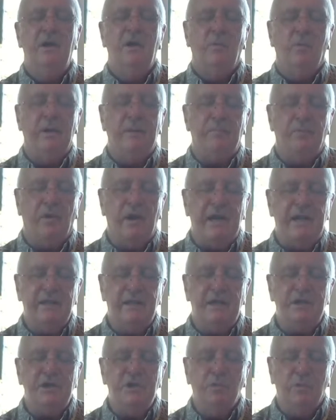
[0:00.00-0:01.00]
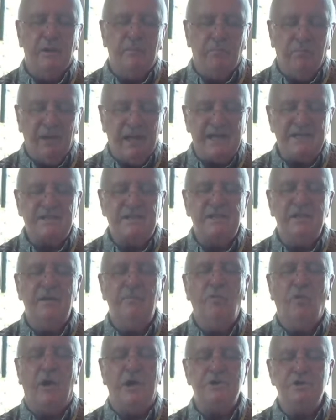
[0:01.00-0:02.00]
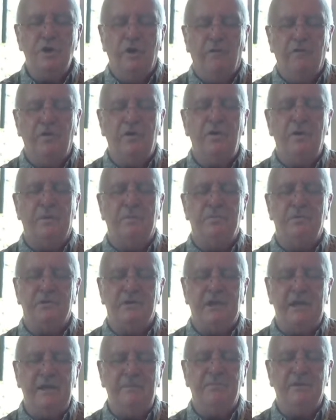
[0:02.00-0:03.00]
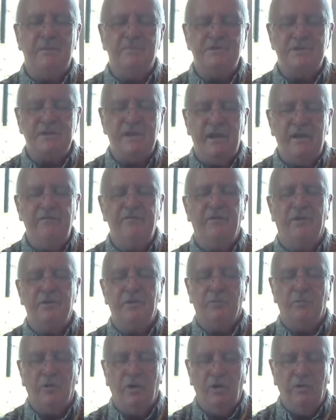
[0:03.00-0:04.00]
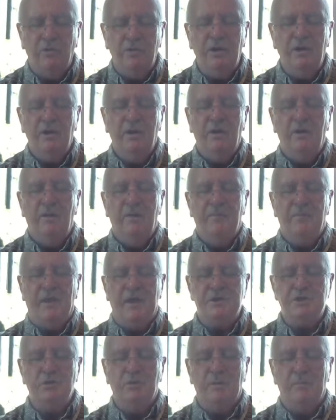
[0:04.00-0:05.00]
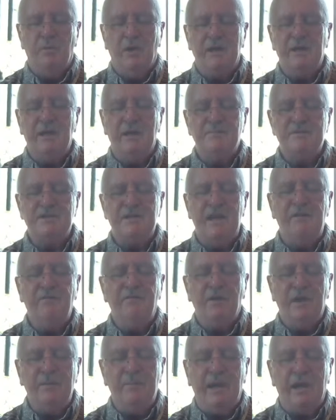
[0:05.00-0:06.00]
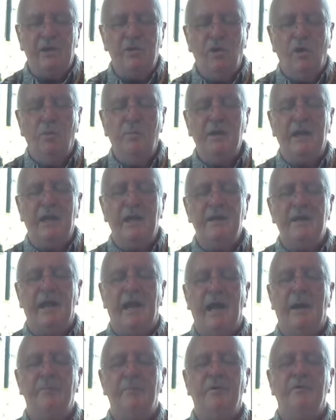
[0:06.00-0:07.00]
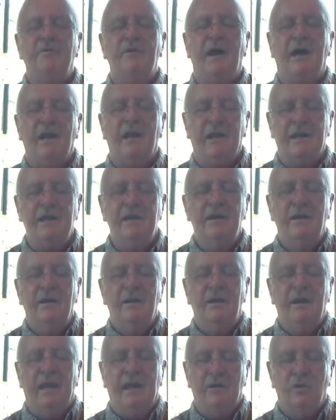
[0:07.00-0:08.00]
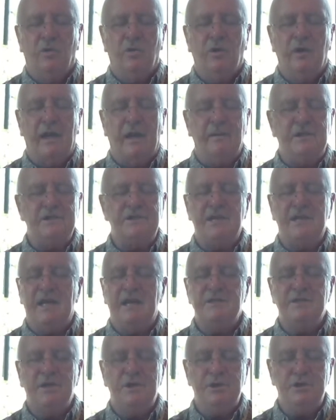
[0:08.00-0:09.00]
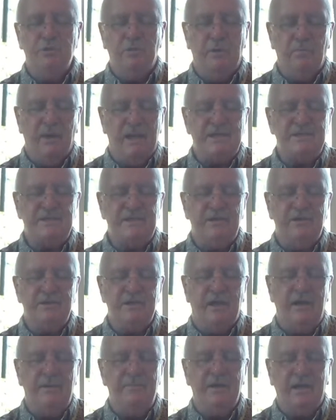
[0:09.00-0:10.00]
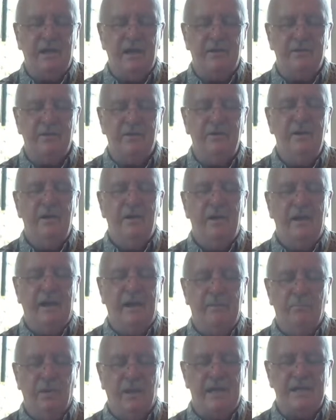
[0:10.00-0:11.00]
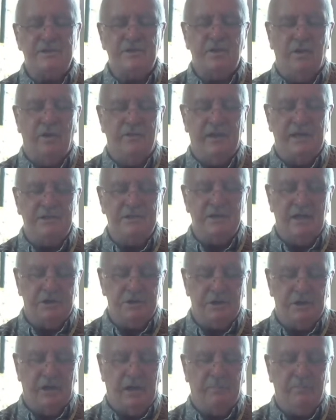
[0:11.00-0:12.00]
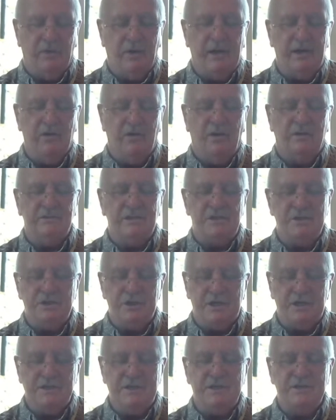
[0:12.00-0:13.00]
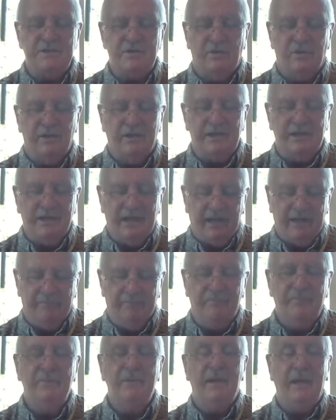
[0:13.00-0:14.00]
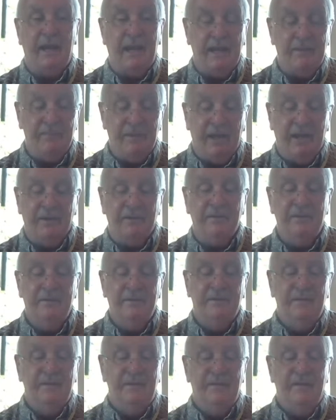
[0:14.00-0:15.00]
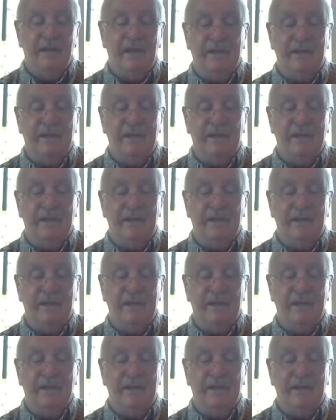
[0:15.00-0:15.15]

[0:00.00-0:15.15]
We pray that you would bless them, watch over, and keep them safe on the road, that you would bring them safely back home again to Apple Valley. And Lord, I just ask that you would bless their time together and bless all they touch. And I pray it all in Jesus' holy name. Amen. Amen.